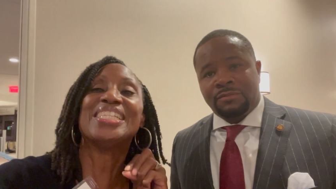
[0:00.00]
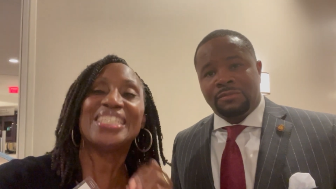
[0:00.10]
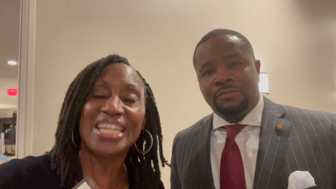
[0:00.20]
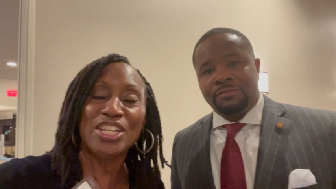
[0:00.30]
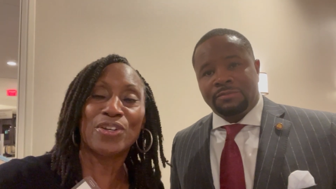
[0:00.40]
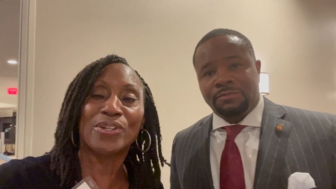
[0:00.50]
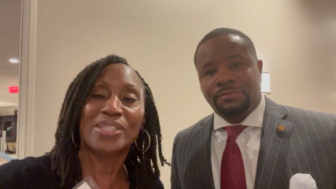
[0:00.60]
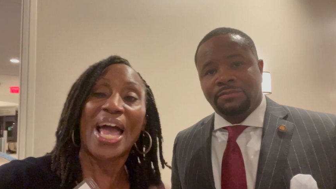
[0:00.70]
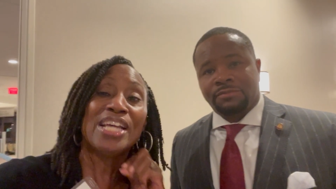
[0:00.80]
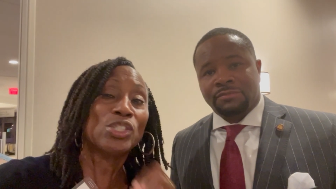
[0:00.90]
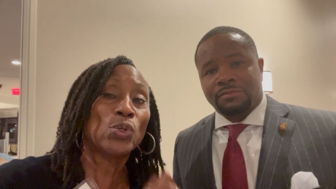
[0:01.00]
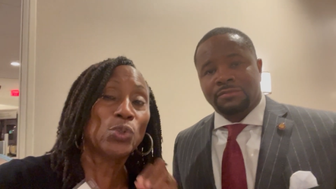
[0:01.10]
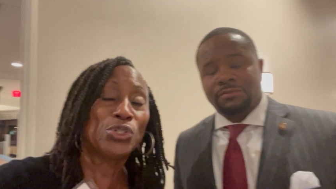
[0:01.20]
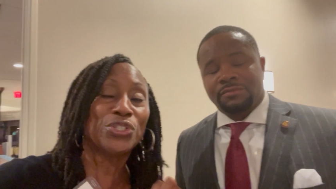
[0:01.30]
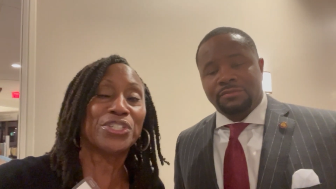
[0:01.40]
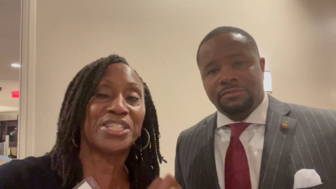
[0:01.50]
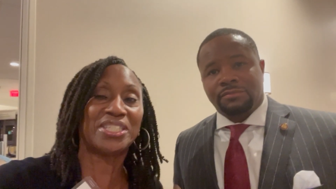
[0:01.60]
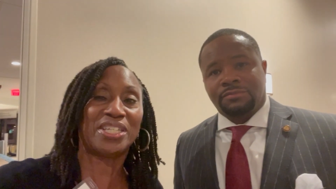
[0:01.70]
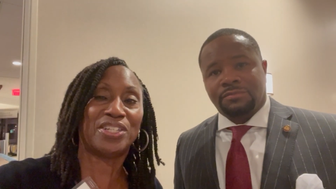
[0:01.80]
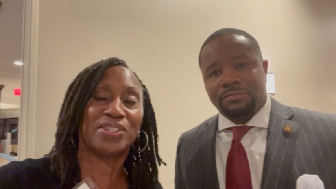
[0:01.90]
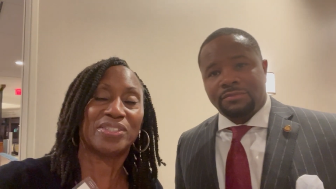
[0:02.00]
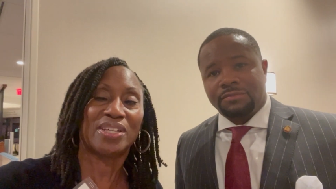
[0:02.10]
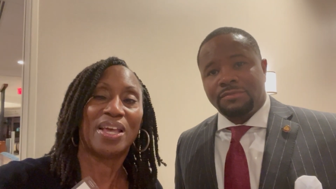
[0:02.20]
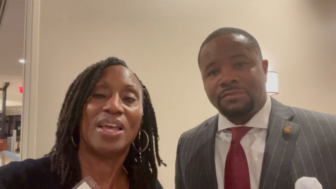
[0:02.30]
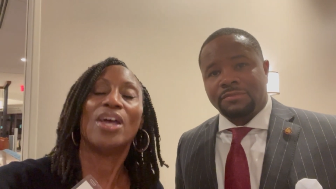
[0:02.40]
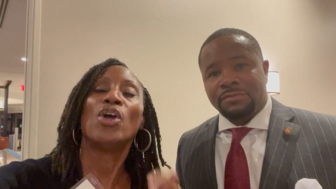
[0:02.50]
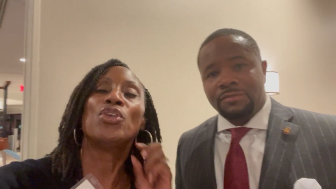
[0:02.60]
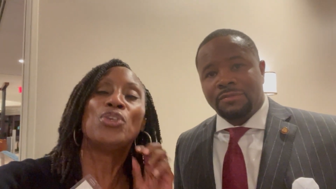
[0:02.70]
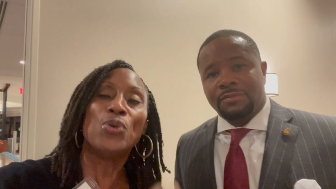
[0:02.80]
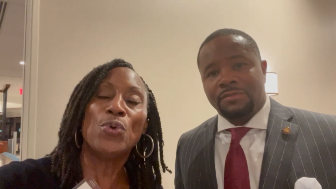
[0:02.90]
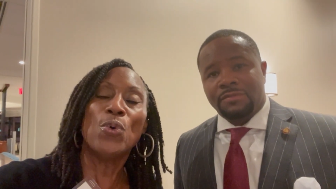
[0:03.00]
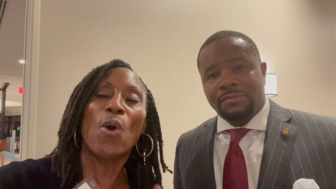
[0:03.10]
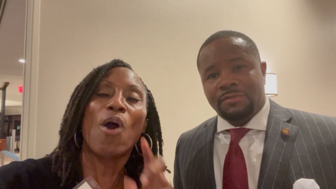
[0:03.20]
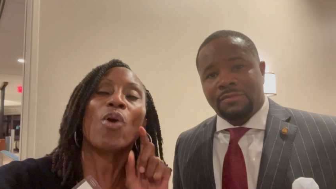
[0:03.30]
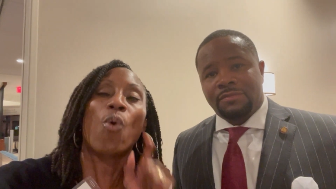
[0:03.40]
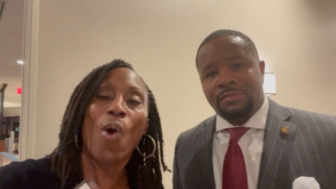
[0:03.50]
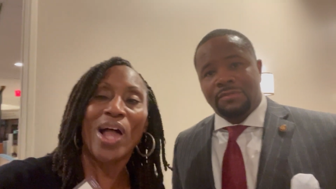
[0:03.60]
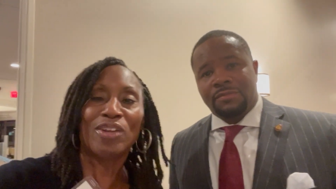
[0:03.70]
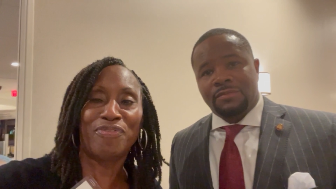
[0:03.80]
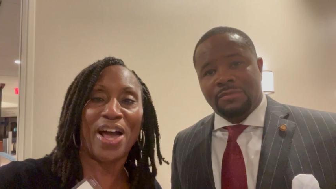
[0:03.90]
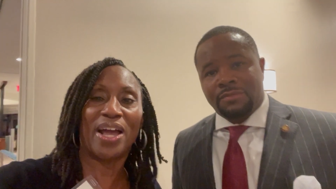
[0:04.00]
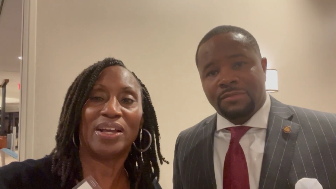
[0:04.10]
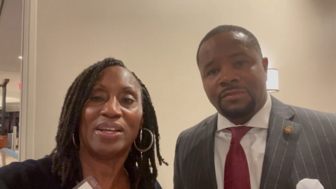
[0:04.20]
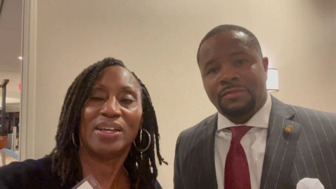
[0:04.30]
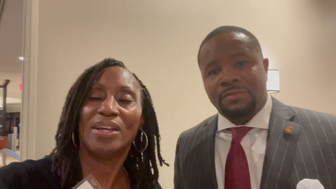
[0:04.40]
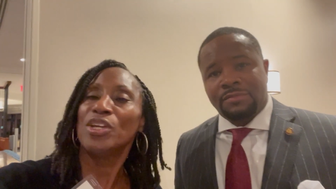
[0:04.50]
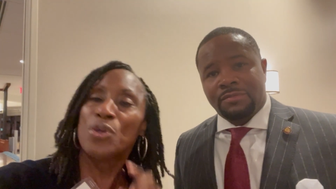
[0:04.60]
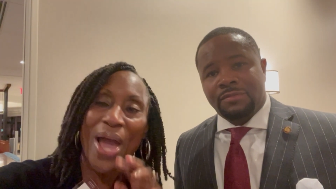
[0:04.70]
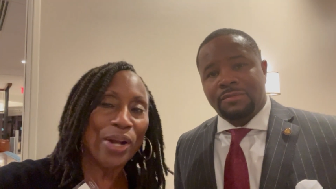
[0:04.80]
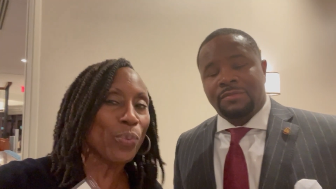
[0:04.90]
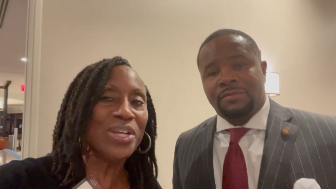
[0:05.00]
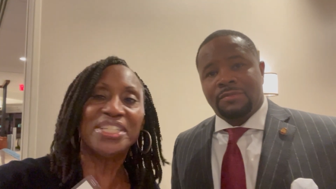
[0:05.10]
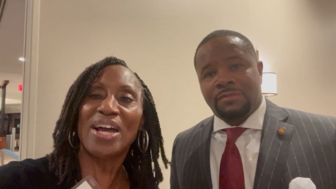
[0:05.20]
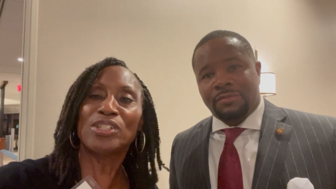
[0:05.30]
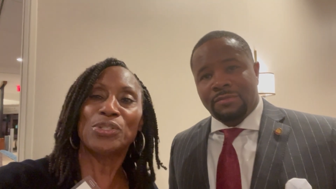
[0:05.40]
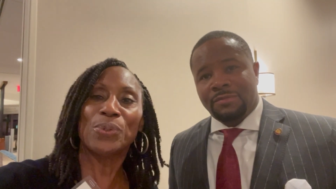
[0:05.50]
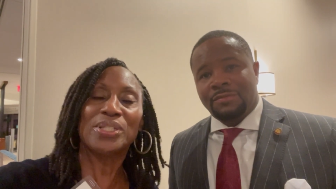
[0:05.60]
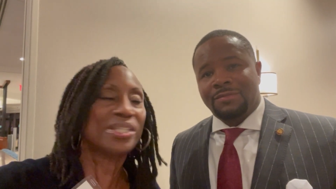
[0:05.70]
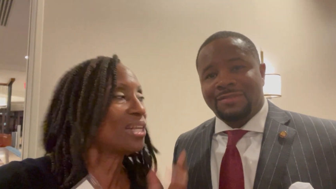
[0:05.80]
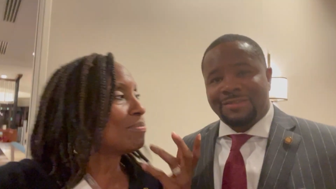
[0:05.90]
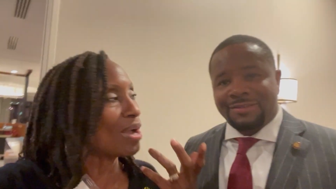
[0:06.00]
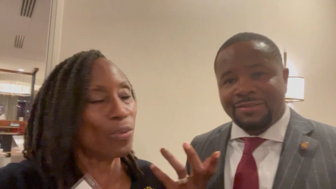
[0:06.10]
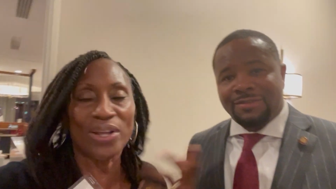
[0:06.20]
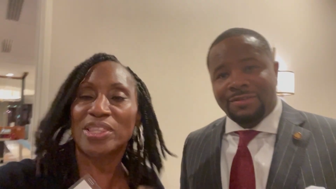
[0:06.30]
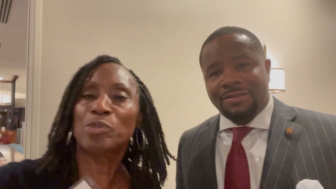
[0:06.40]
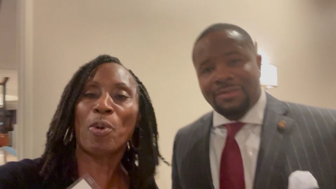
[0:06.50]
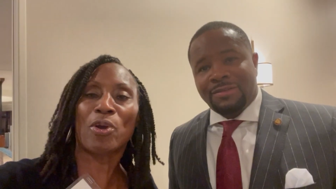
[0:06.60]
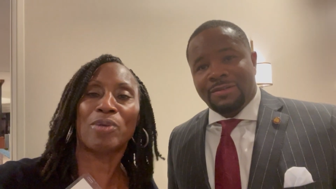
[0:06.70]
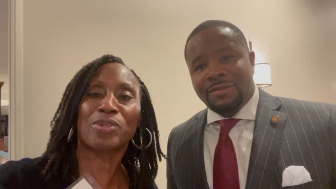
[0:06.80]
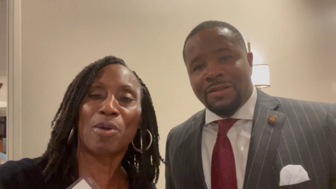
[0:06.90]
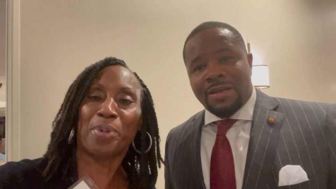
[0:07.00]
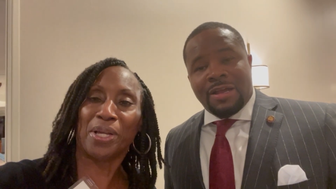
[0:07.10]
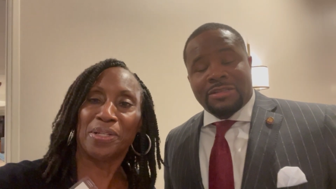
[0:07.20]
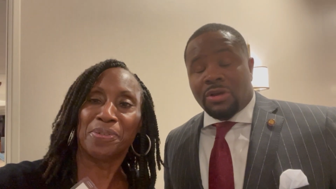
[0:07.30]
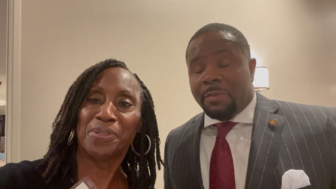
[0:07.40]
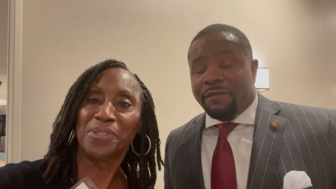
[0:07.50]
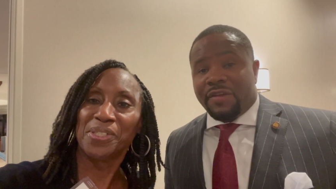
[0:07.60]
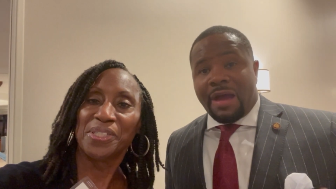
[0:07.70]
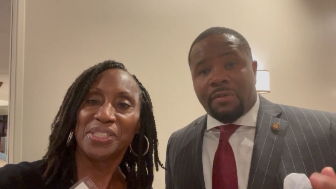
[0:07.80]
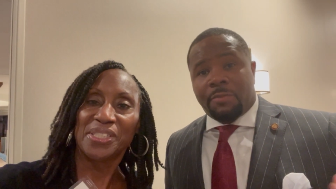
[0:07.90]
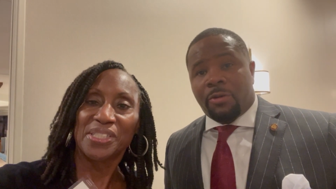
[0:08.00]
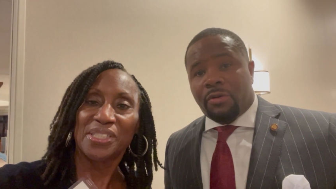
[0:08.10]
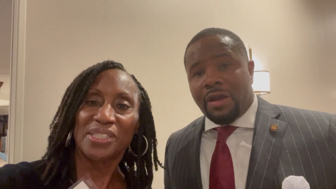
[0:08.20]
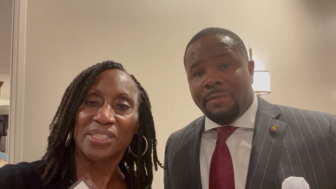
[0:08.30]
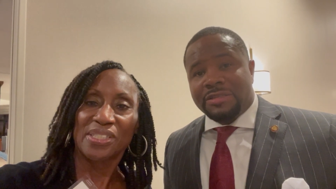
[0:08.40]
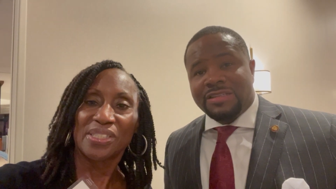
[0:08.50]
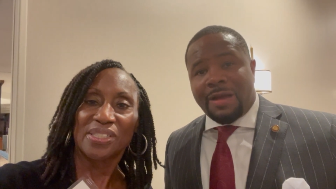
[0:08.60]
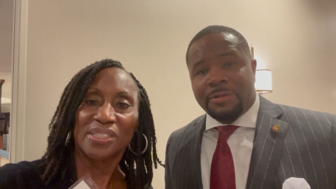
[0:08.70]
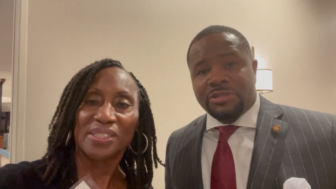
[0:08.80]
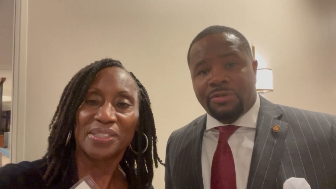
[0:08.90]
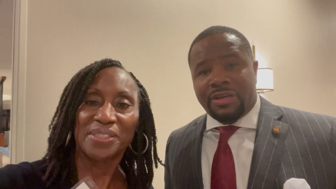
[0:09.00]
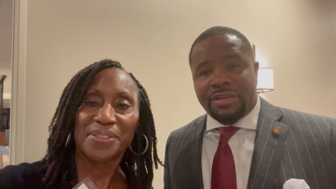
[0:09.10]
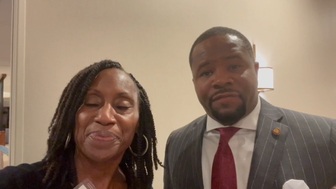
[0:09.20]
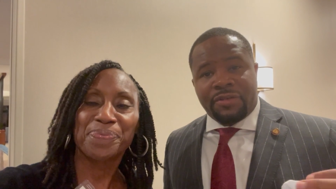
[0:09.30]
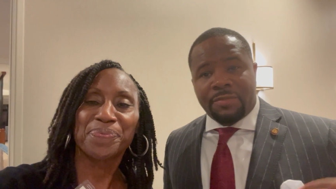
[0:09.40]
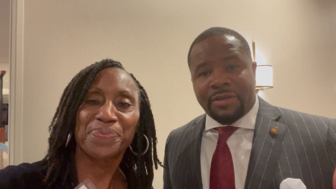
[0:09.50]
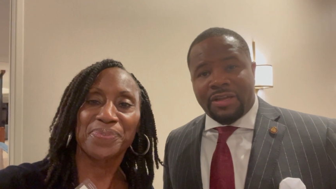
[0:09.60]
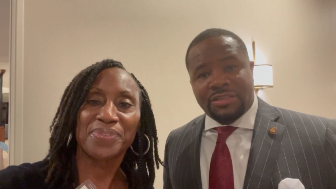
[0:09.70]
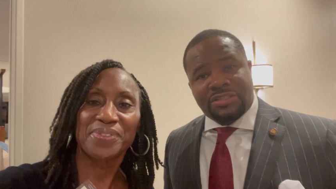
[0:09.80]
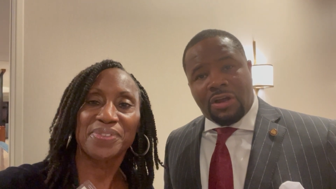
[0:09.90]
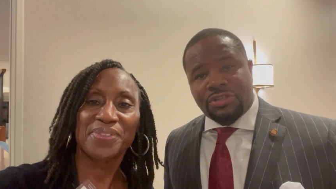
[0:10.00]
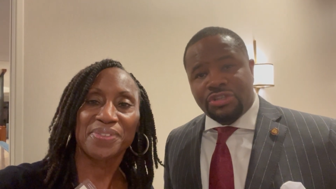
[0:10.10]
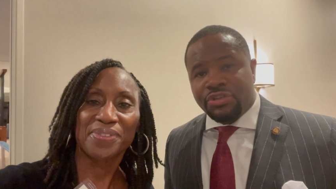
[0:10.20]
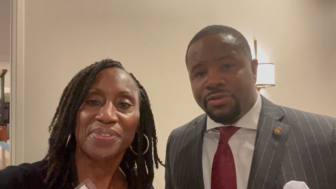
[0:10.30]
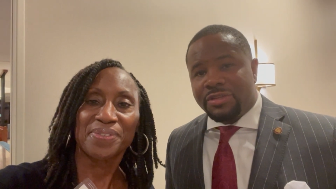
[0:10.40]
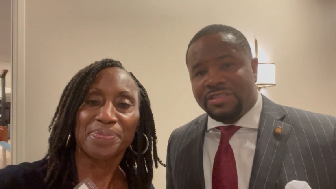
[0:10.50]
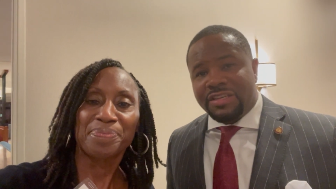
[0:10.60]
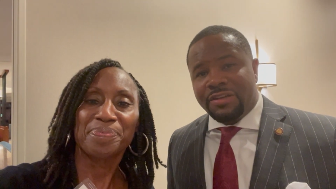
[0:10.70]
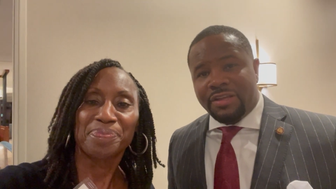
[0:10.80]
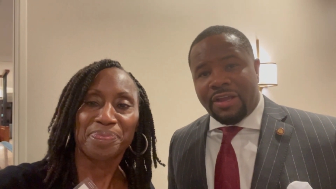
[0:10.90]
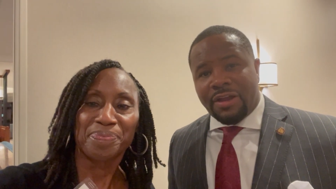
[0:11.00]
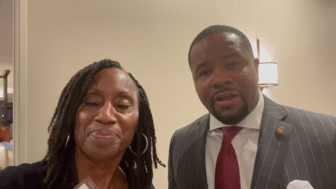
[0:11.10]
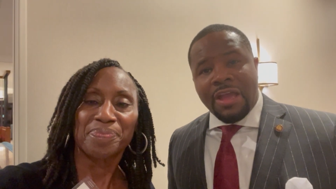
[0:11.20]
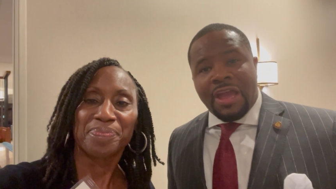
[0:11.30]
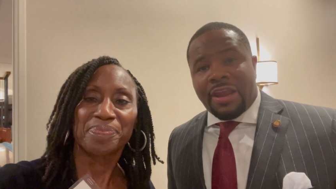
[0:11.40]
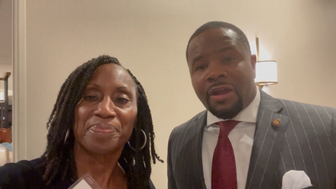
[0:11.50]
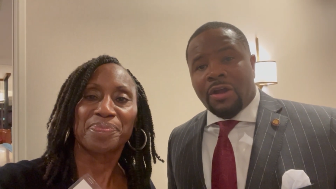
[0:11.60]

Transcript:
Speaker 1: seniors, high school juniors and seniors, you qualify you got to reach out to us. Tell
Speaker 2: them how great this program is going to be. It's going to be a phenomenal program. It's an opportunity for you to begin to start your junior and senior year. And our